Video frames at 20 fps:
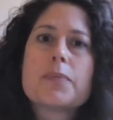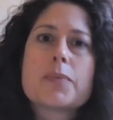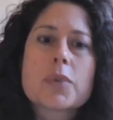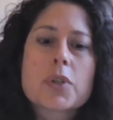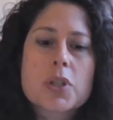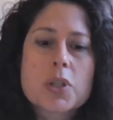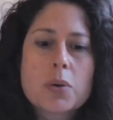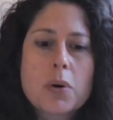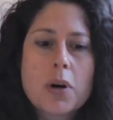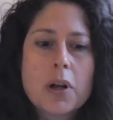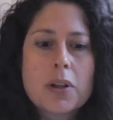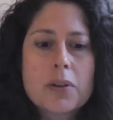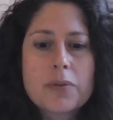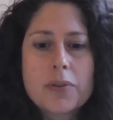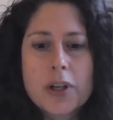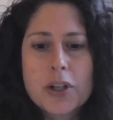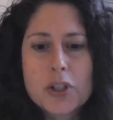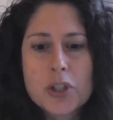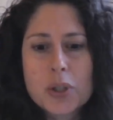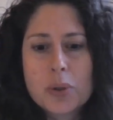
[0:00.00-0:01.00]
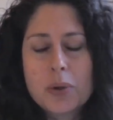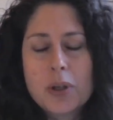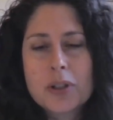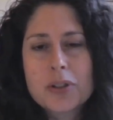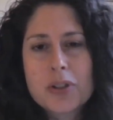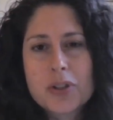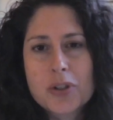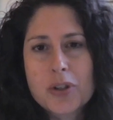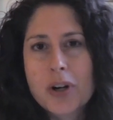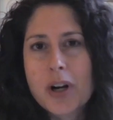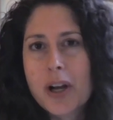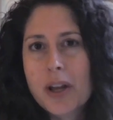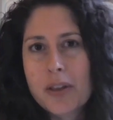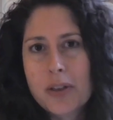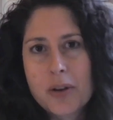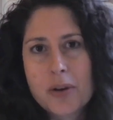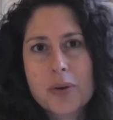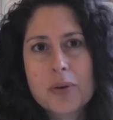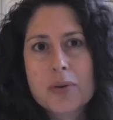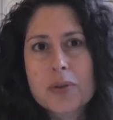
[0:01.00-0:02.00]
So I'll invite you all to try
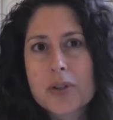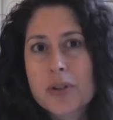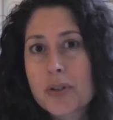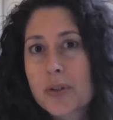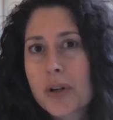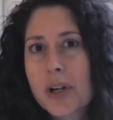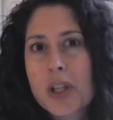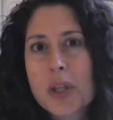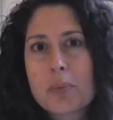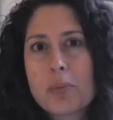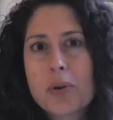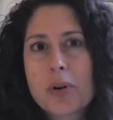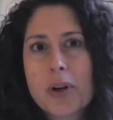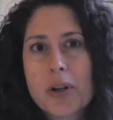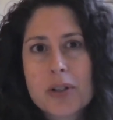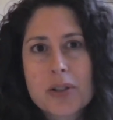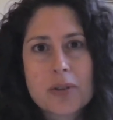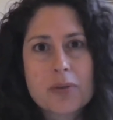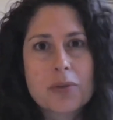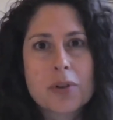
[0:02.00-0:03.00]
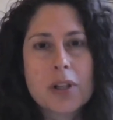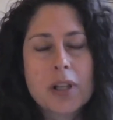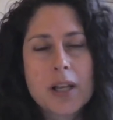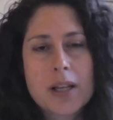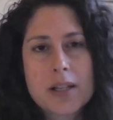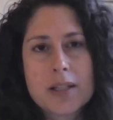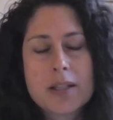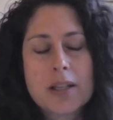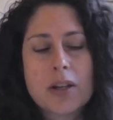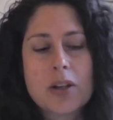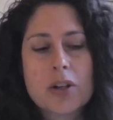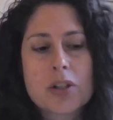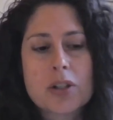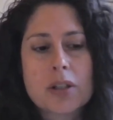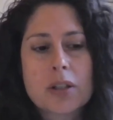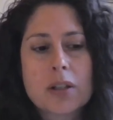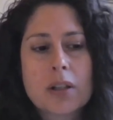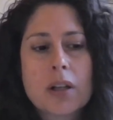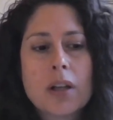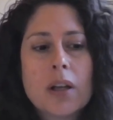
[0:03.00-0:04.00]
those and try the progressive
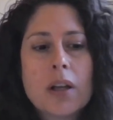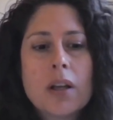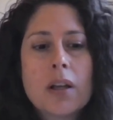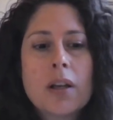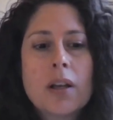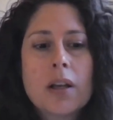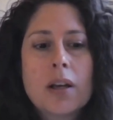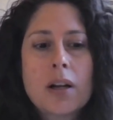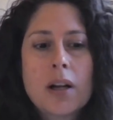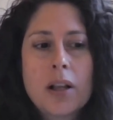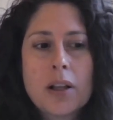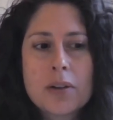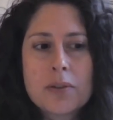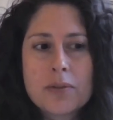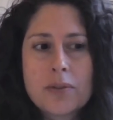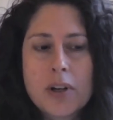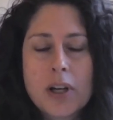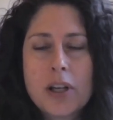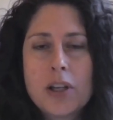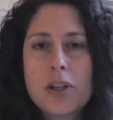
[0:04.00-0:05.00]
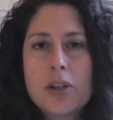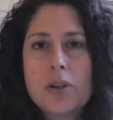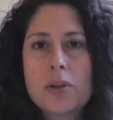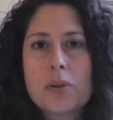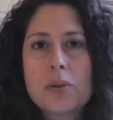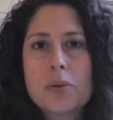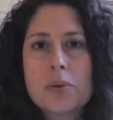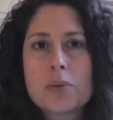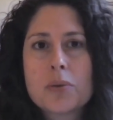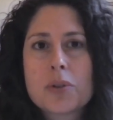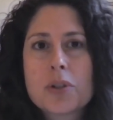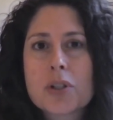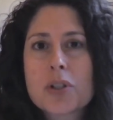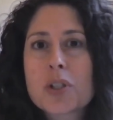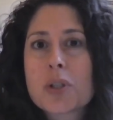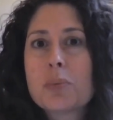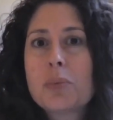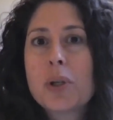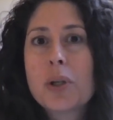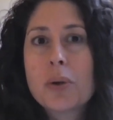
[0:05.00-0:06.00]
relaxation. And I'll invite you just
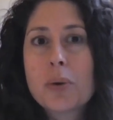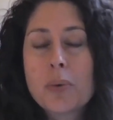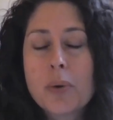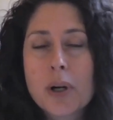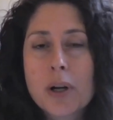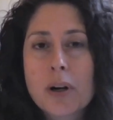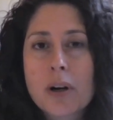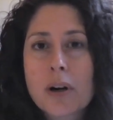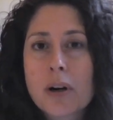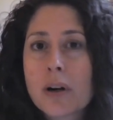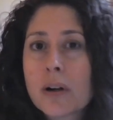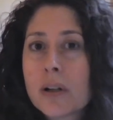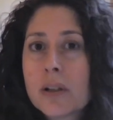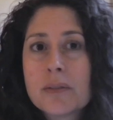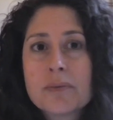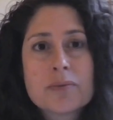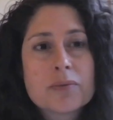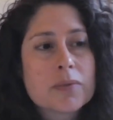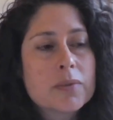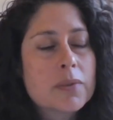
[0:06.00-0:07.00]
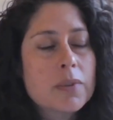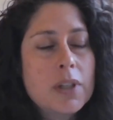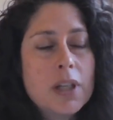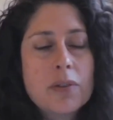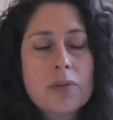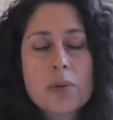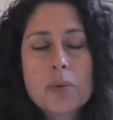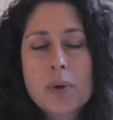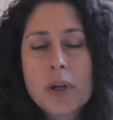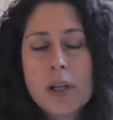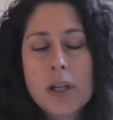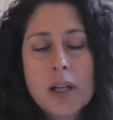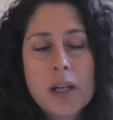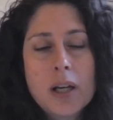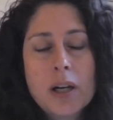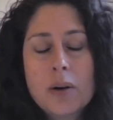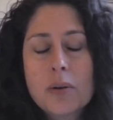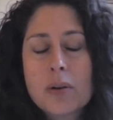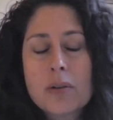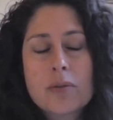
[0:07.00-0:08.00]
to be aware, even right
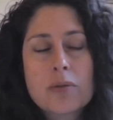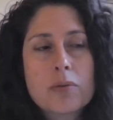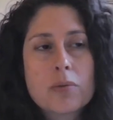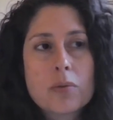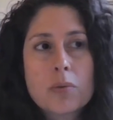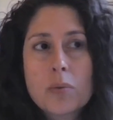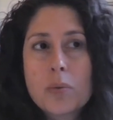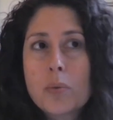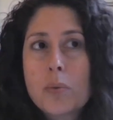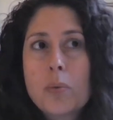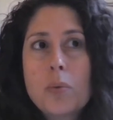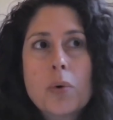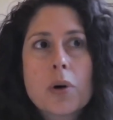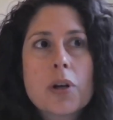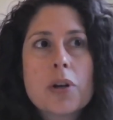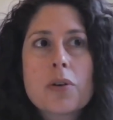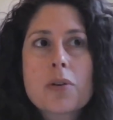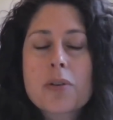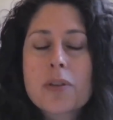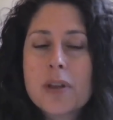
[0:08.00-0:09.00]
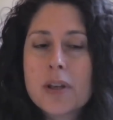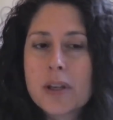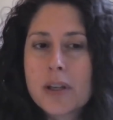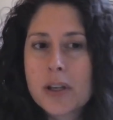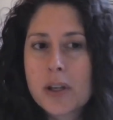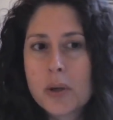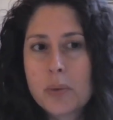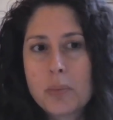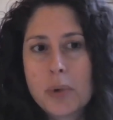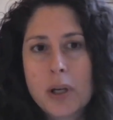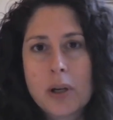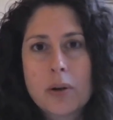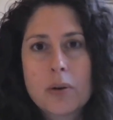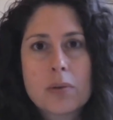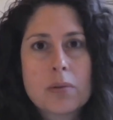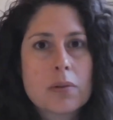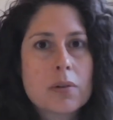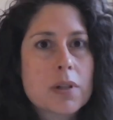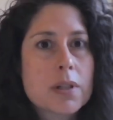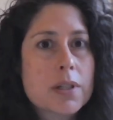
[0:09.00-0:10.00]
now, of what you're thinking
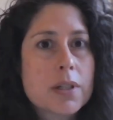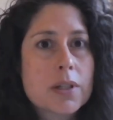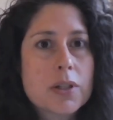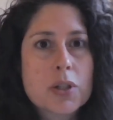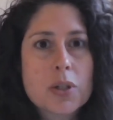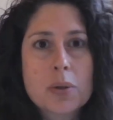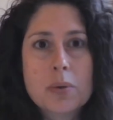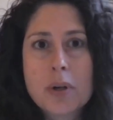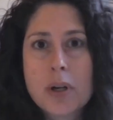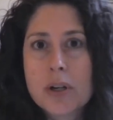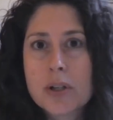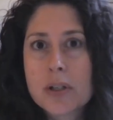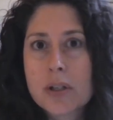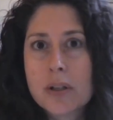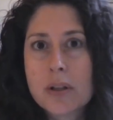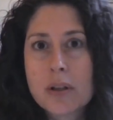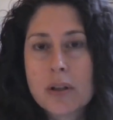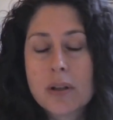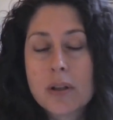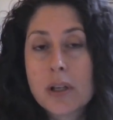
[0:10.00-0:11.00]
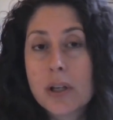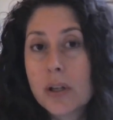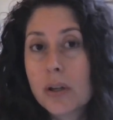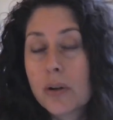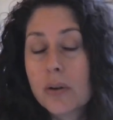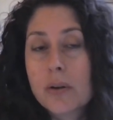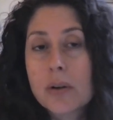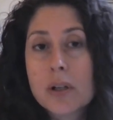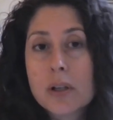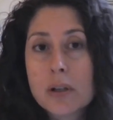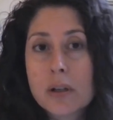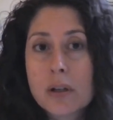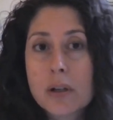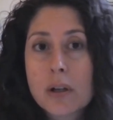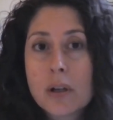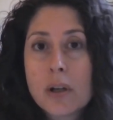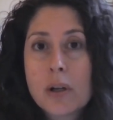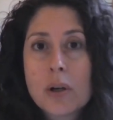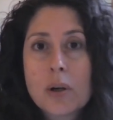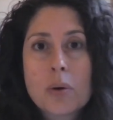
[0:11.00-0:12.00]
about the situation that you're in,
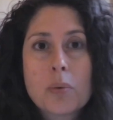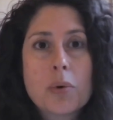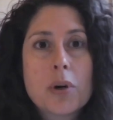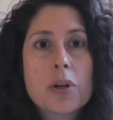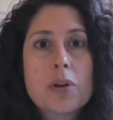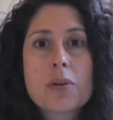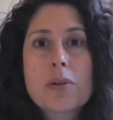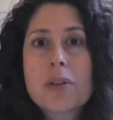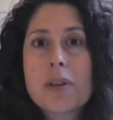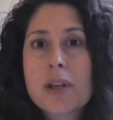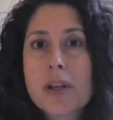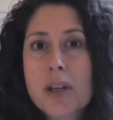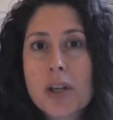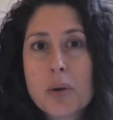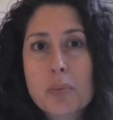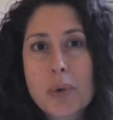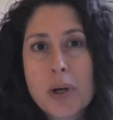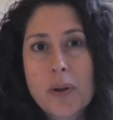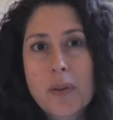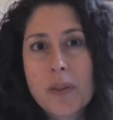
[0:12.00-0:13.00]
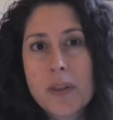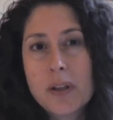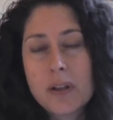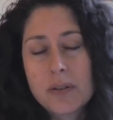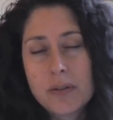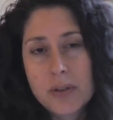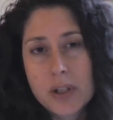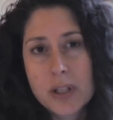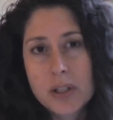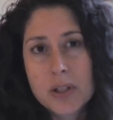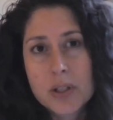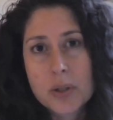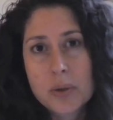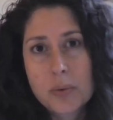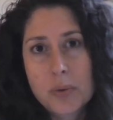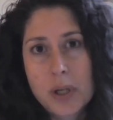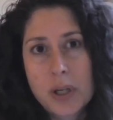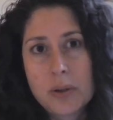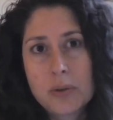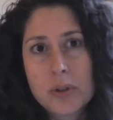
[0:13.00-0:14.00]
what you're thinking about the events
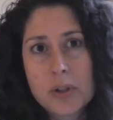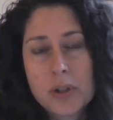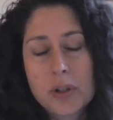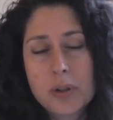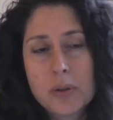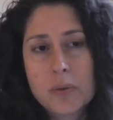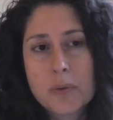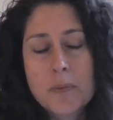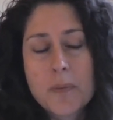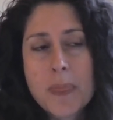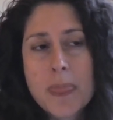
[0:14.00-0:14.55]
around you,